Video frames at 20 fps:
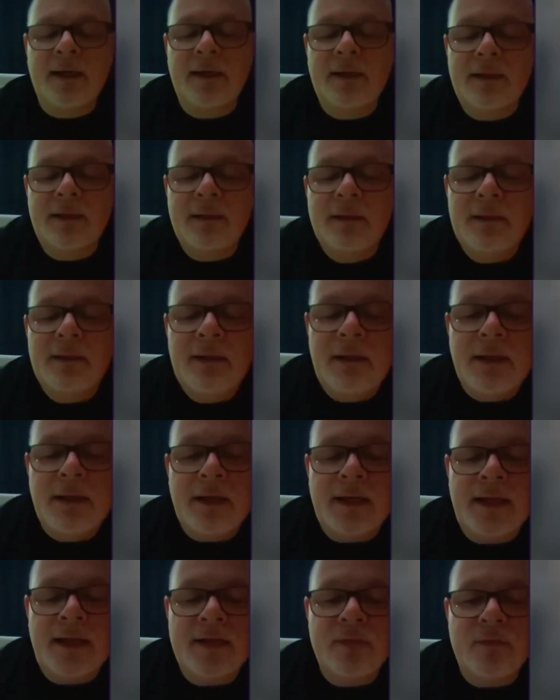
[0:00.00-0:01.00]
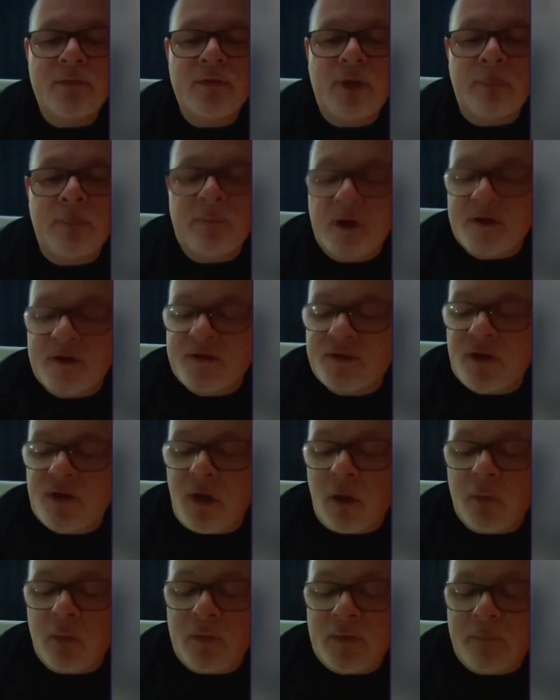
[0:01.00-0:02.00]
I'm glad you enjoyed. I'm going
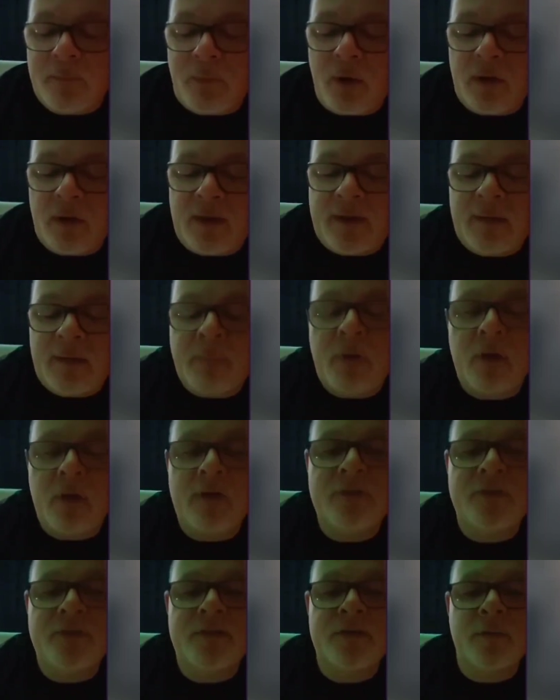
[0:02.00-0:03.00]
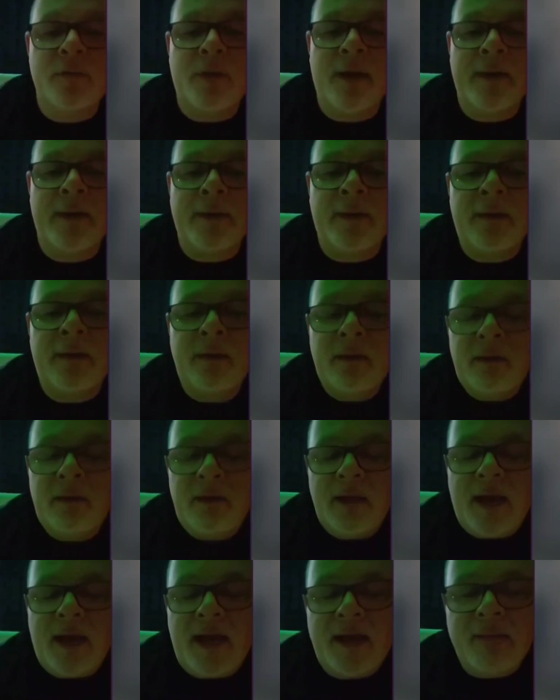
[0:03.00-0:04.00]
to start with an apology to Anna.
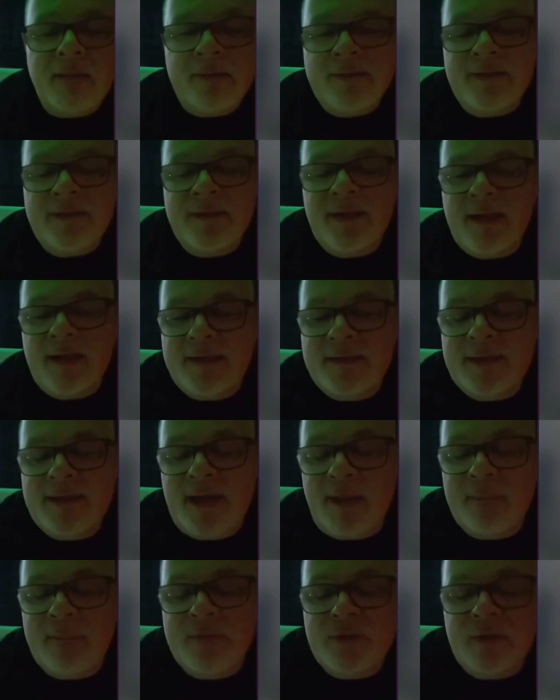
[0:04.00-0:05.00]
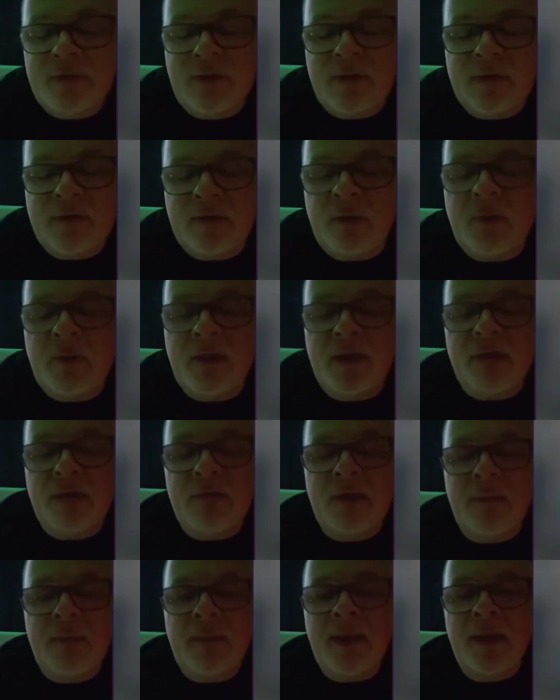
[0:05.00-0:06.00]
Anna, I didn't get time to
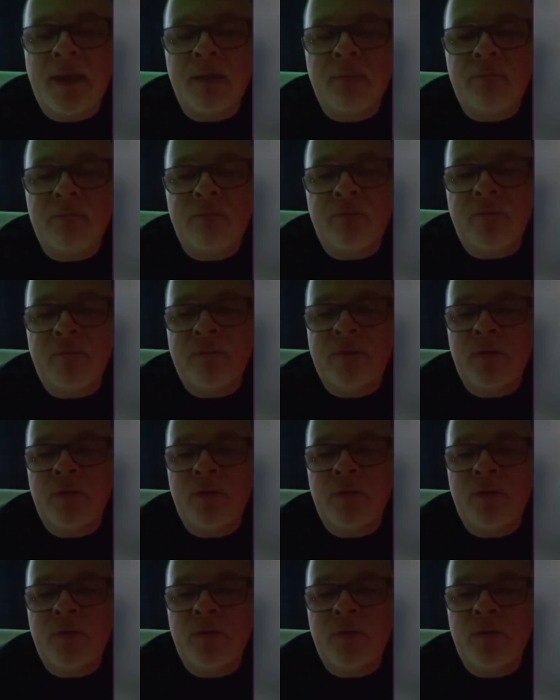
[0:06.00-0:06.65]
look at your email and